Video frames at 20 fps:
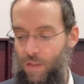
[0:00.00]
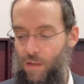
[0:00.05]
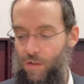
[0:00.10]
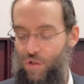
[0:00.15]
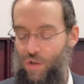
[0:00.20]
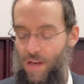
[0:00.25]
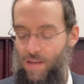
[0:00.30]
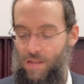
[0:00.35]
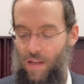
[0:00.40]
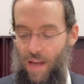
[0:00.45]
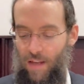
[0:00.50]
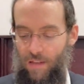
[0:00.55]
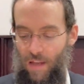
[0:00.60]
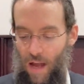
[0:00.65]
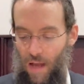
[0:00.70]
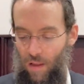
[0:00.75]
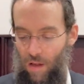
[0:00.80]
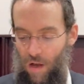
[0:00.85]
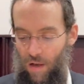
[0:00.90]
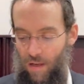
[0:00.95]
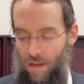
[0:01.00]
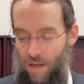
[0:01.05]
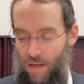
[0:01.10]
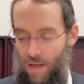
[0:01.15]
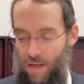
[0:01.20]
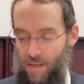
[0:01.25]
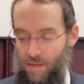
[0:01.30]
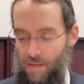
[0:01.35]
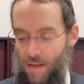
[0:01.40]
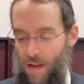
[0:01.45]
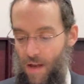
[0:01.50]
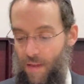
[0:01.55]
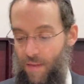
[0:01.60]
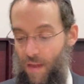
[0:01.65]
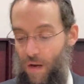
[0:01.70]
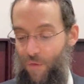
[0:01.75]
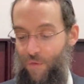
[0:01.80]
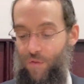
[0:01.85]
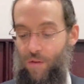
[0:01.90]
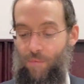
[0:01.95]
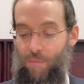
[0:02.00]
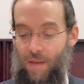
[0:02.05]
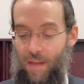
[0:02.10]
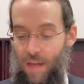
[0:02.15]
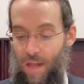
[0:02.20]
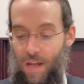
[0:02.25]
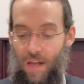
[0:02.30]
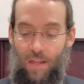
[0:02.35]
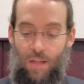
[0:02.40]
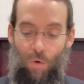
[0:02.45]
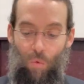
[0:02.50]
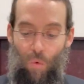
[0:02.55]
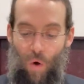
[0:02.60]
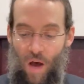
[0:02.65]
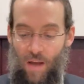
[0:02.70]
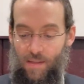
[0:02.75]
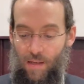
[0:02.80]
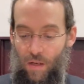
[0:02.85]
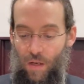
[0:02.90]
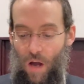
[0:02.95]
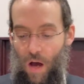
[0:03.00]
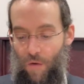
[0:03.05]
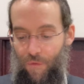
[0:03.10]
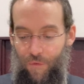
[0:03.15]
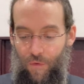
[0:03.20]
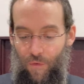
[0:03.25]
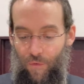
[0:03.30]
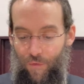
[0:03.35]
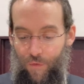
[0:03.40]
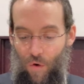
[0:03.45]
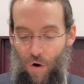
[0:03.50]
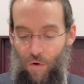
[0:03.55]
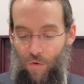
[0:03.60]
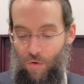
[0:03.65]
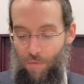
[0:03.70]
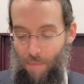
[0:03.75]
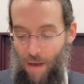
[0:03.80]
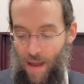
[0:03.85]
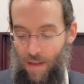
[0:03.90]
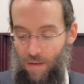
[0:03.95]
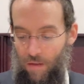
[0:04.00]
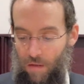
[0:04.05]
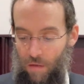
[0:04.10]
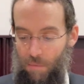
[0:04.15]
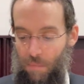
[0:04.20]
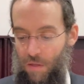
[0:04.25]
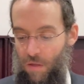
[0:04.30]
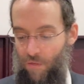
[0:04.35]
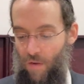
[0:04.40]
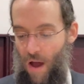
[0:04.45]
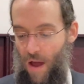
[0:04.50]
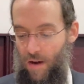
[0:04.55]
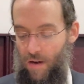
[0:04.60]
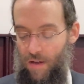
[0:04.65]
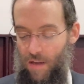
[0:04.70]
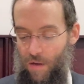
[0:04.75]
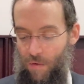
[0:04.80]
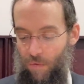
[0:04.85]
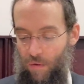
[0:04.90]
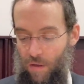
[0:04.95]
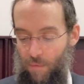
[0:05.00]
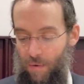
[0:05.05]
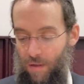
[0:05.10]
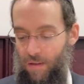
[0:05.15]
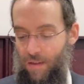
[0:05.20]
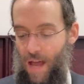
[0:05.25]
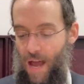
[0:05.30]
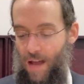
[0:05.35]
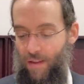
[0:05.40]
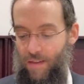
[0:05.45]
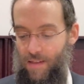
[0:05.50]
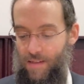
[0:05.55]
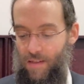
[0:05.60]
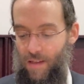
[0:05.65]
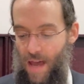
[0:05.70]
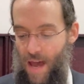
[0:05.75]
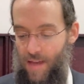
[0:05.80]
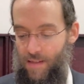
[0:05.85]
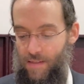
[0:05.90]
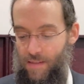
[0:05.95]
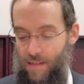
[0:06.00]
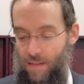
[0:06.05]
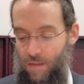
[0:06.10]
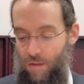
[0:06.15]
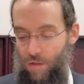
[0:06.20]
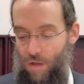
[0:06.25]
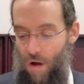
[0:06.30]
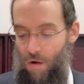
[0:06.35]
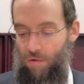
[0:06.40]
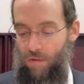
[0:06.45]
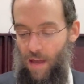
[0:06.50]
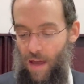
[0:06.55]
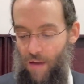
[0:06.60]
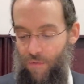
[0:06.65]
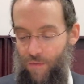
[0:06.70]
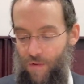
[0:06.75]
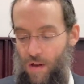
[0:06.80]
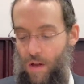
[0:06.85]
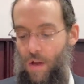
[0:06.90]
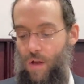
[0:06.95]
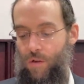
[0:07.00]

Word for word: Just like the halacha is that if in the beginning there was enough for a remainder to be divided equally, but now there's less and you don't have.